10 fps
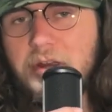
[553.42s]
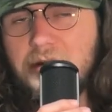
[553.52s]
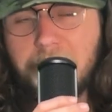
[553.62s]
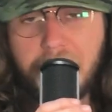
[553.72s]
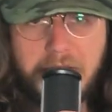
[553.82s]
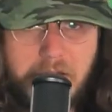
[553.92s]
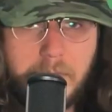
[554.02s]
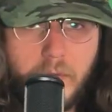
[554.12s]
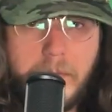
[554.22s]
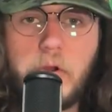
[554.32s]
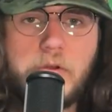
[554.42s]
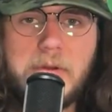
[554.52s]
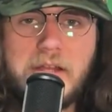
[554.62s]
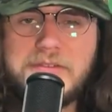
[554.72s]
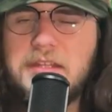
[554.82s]
and forgettable
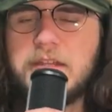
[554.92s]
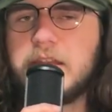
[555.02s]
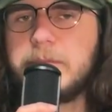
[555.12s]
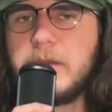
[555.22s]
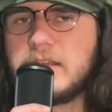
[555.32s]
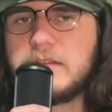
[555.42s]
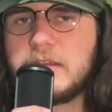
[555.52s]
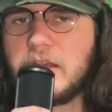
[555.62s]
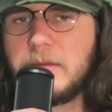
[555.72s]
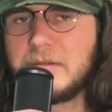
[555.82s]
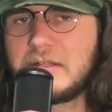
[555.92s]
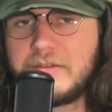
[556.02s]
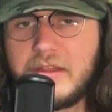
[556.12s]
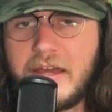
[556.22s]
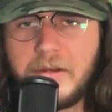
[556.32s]
Pokemon didn't end up making the cut
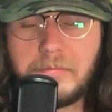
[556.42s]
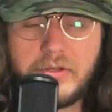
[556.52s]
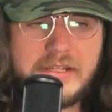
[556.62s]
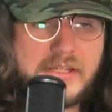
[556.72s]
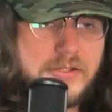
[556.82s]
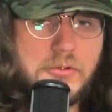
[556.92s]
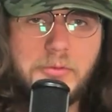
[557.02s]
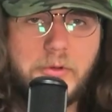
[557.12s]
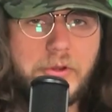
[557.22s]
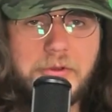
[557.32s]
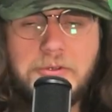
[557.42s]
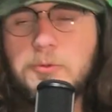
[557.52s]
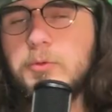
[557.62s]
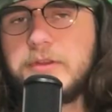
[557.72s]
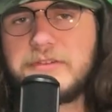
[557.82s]
because they had a pretty cute or
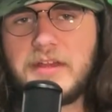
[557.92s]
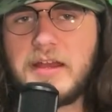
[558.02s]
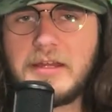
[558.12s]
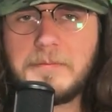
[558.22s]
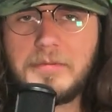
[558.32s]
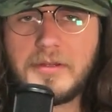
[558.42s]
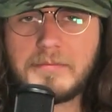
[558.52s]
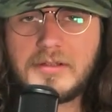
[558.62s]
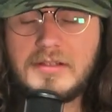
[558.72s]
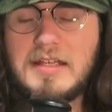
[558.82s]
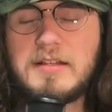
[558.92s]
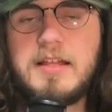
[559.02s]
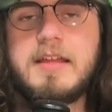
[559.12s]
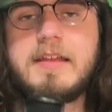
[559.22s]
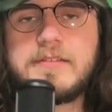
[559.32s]
cool design, but
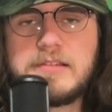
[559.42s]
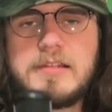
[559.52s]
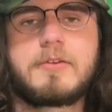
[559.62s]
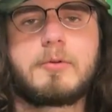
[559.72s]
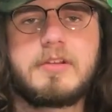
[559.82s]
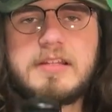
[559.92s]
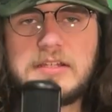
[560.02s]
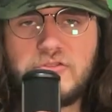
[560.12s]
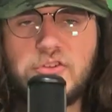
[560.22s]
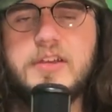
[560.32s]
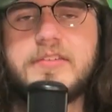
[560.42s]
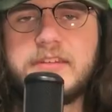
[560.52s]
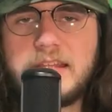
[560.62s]
Klinklang is literally just